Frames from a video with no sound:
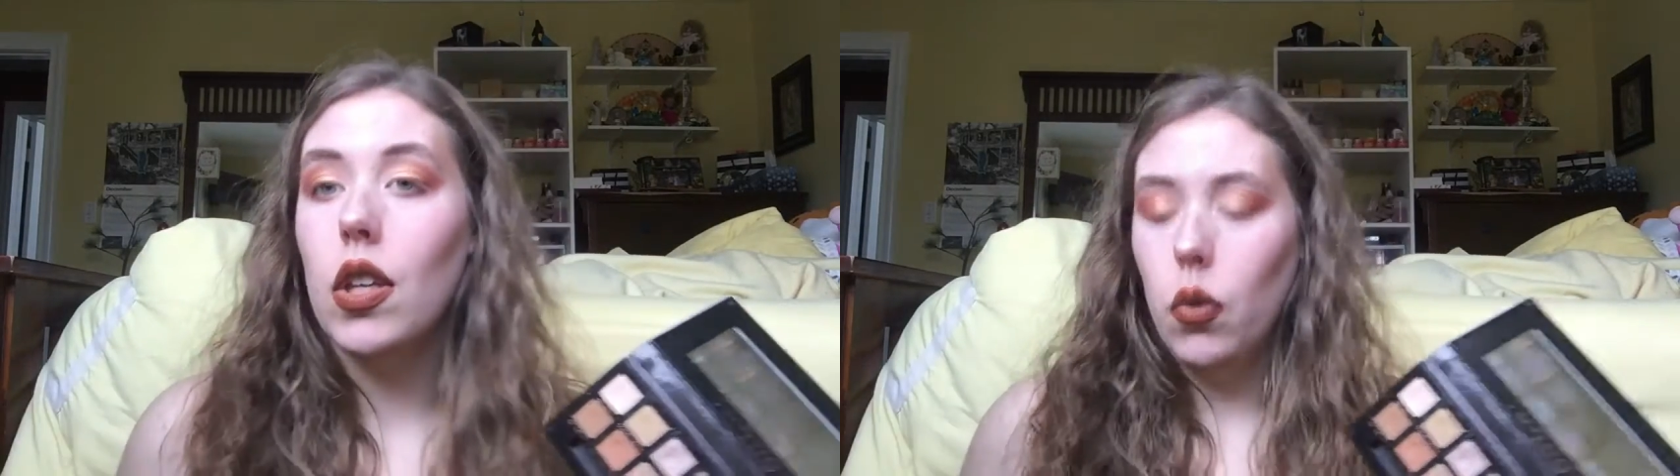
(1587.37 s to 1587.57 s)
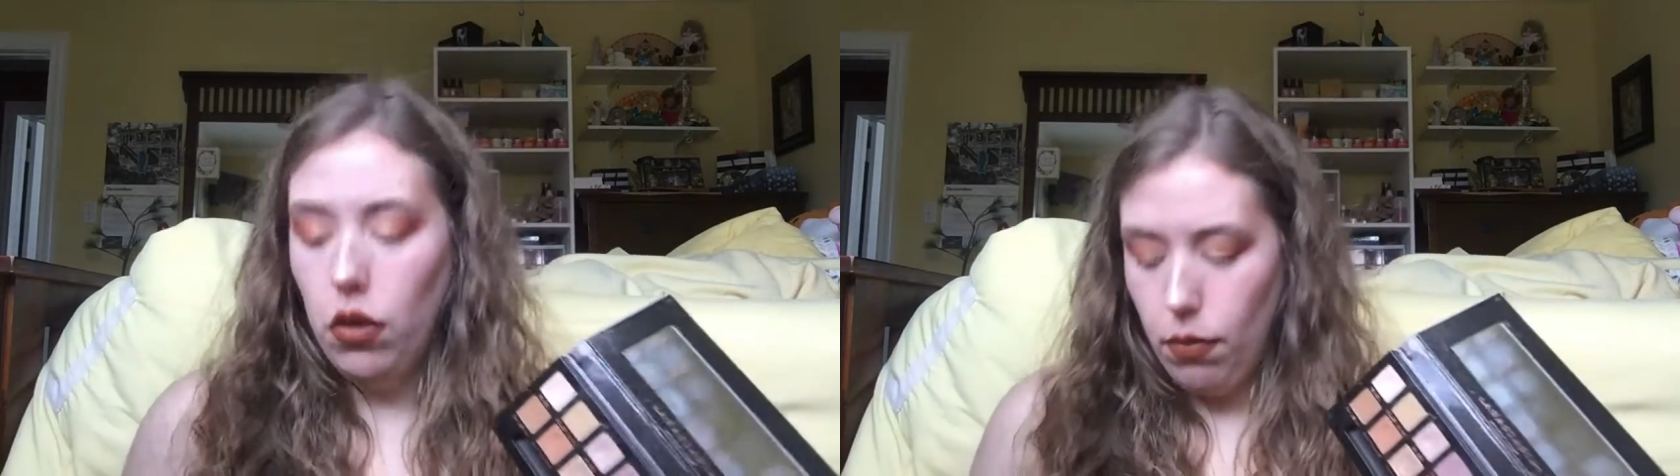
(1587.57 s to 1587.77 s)

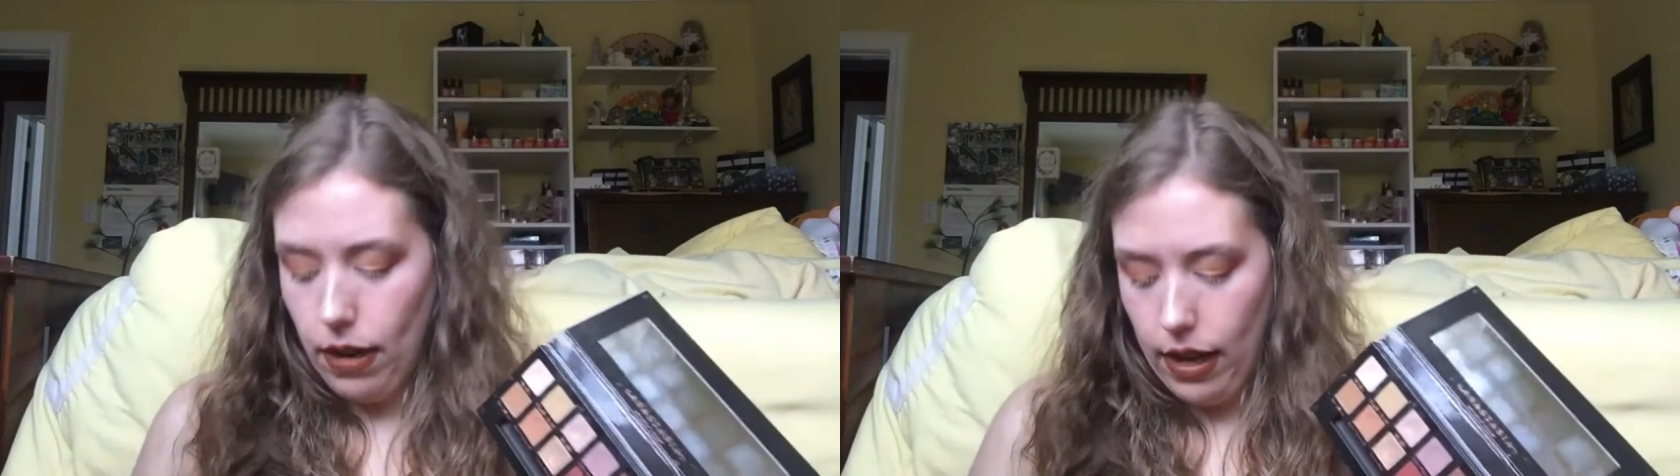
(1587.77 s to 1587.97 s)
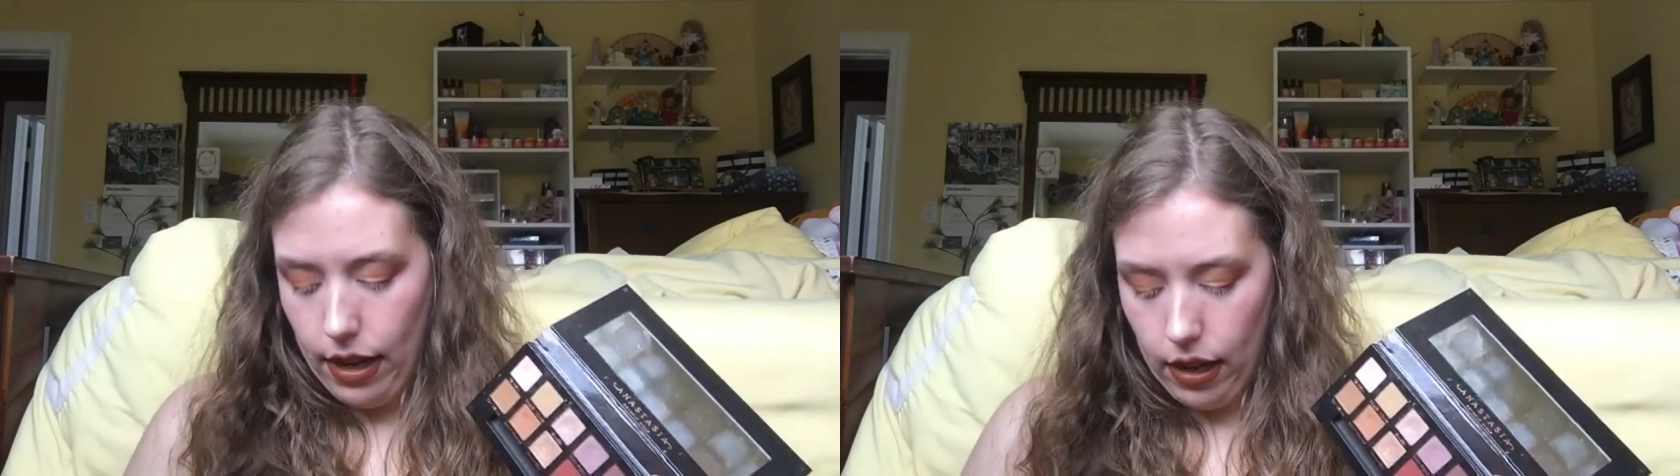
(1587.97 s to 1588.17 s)
with
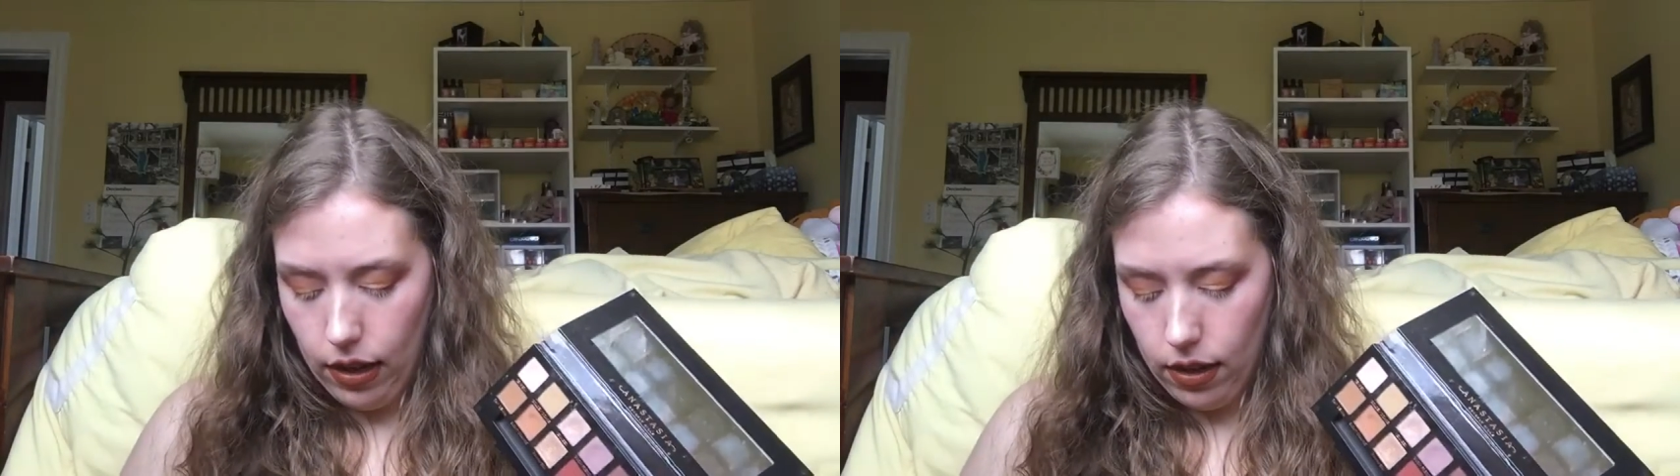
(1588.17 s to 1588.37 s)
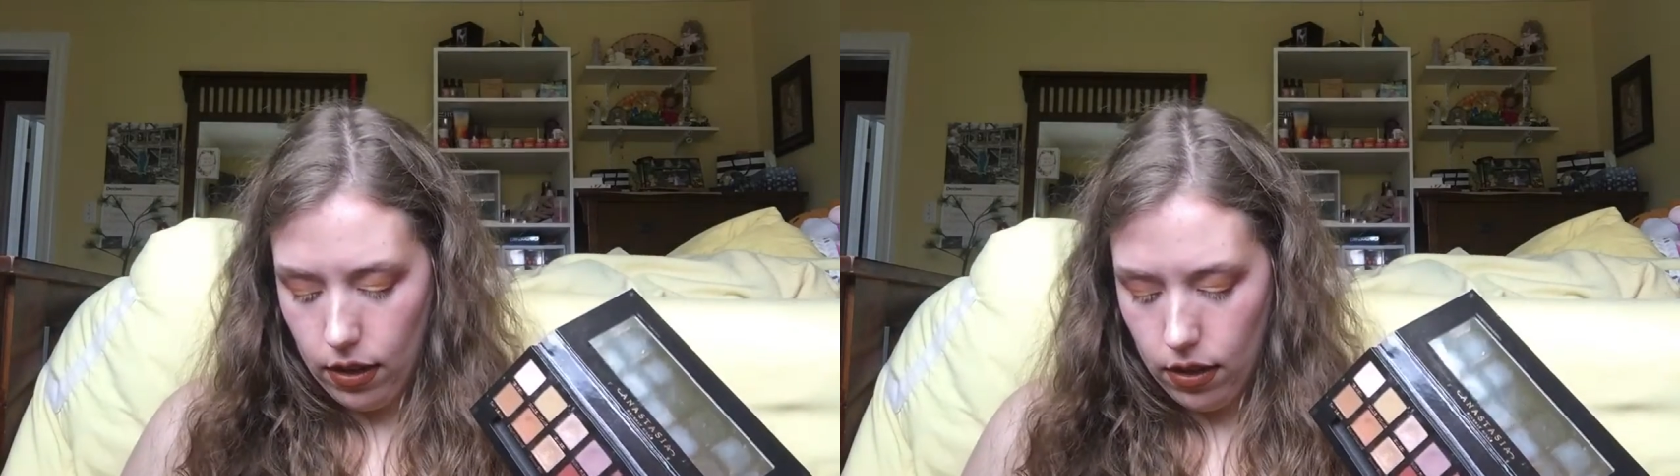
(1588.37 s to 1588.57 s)

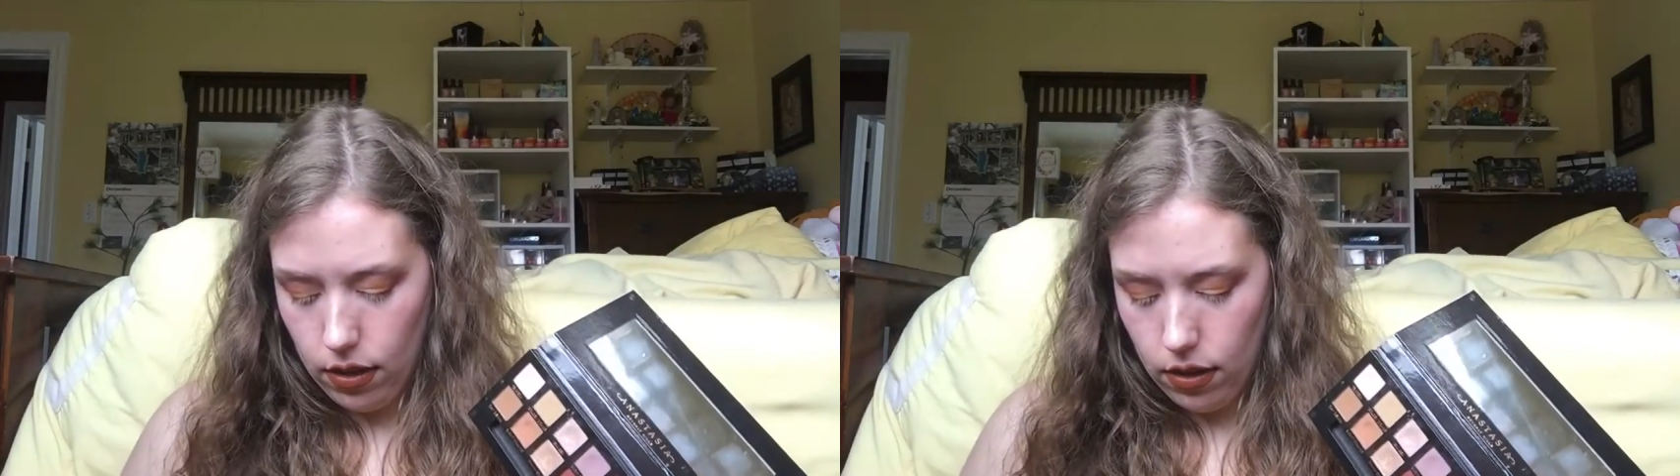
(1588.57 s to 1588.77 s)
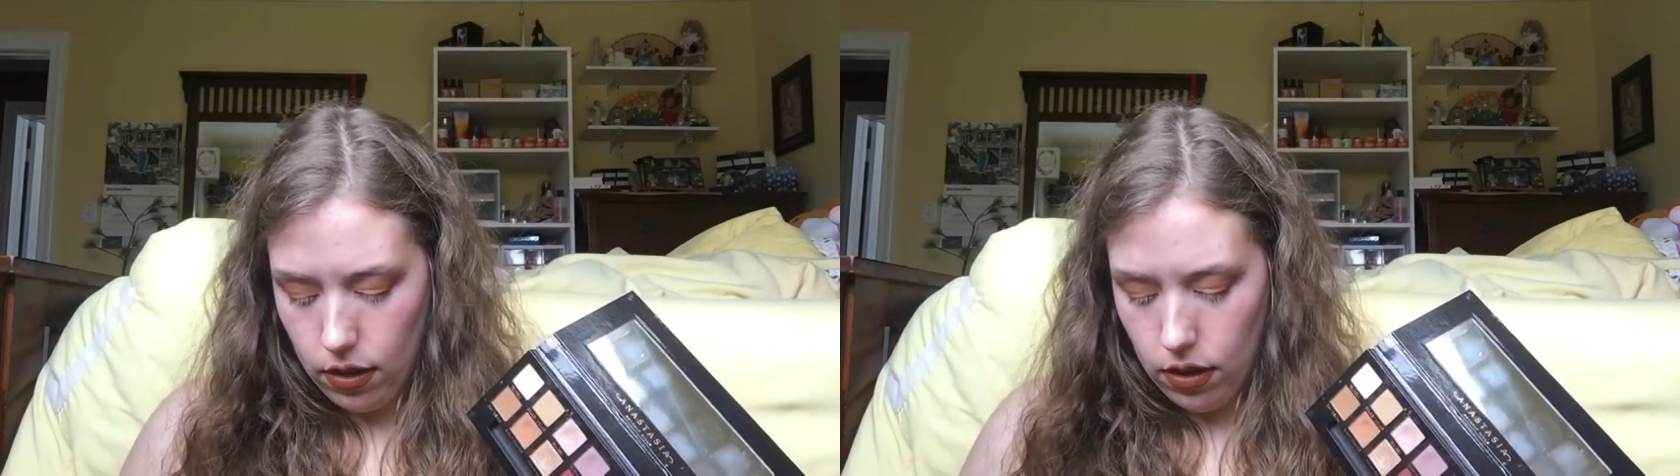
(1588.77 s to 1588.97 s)
my
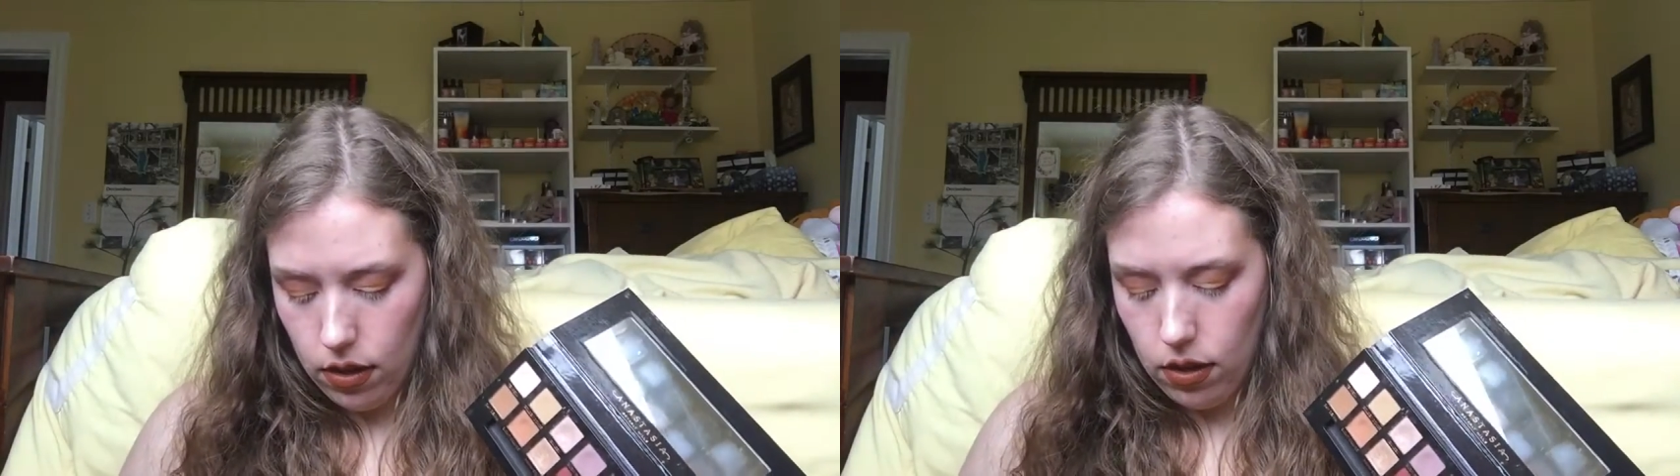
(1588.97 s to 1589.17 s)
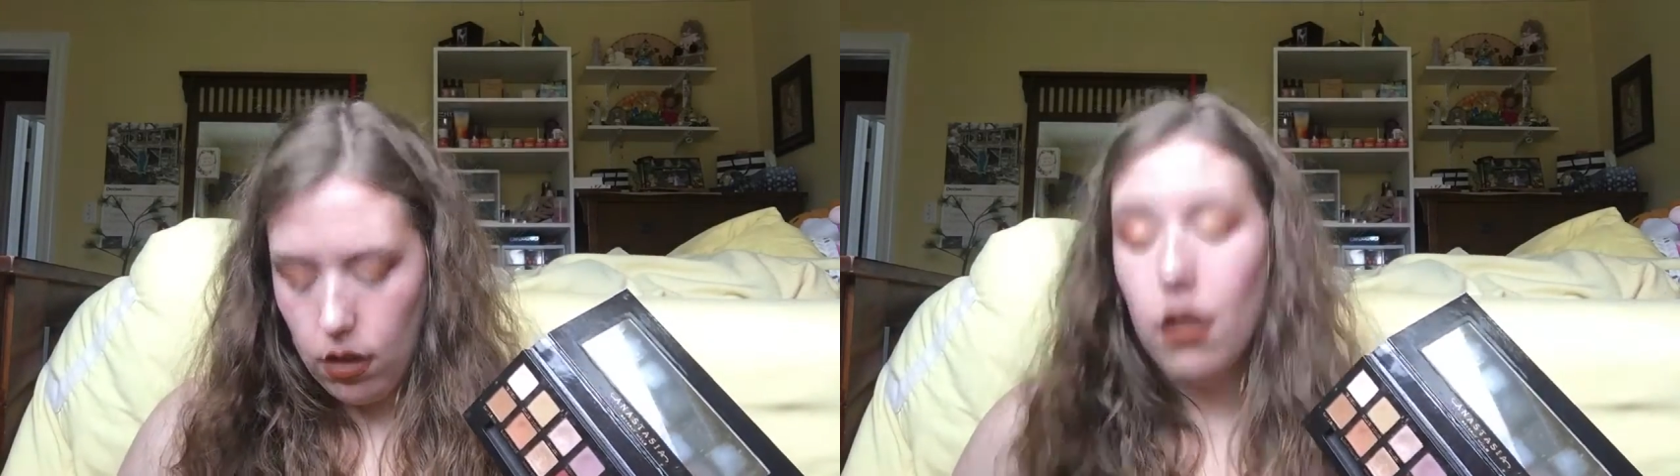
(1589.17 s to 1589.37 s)

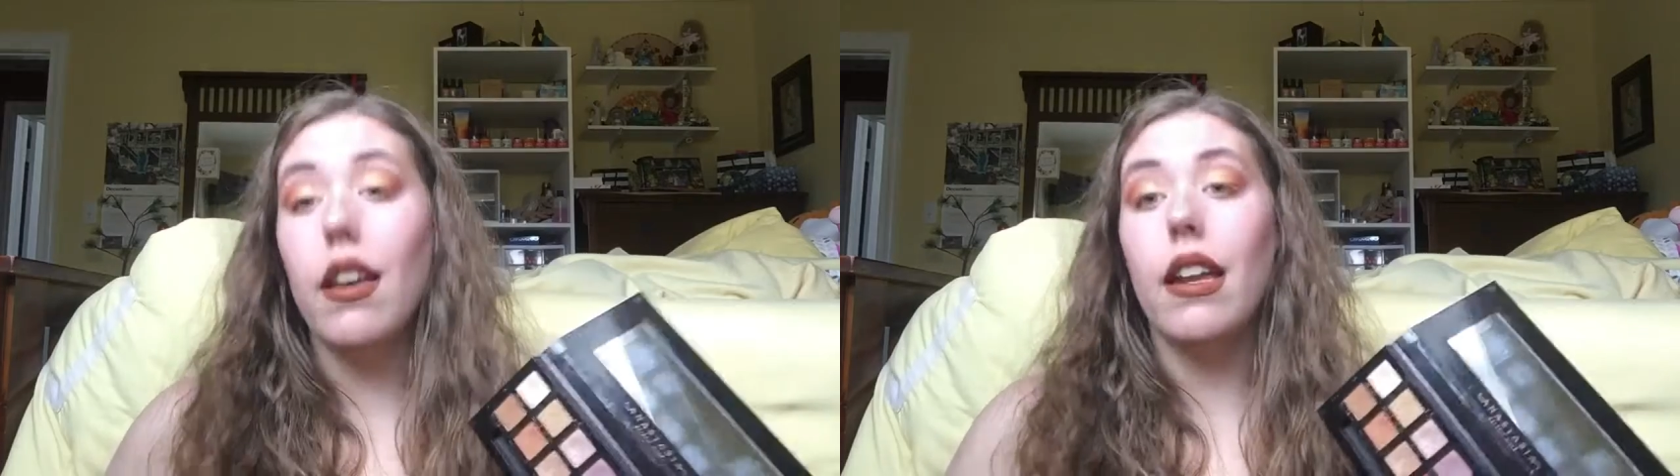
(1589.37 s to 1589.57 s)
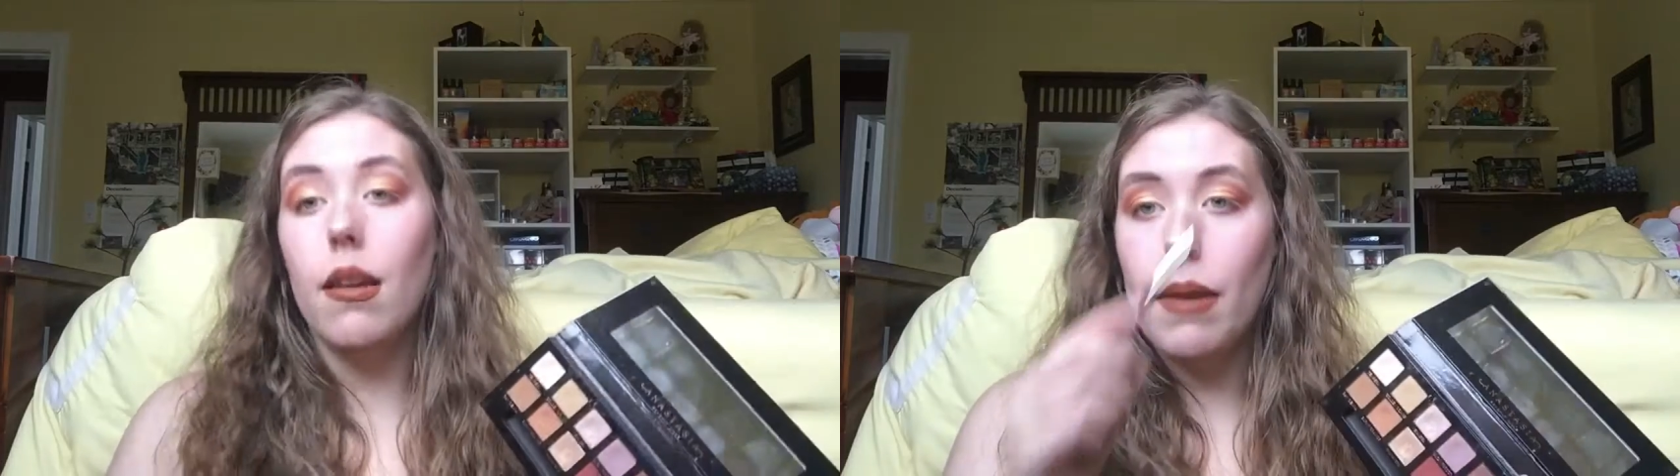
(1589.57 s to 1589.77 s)
itty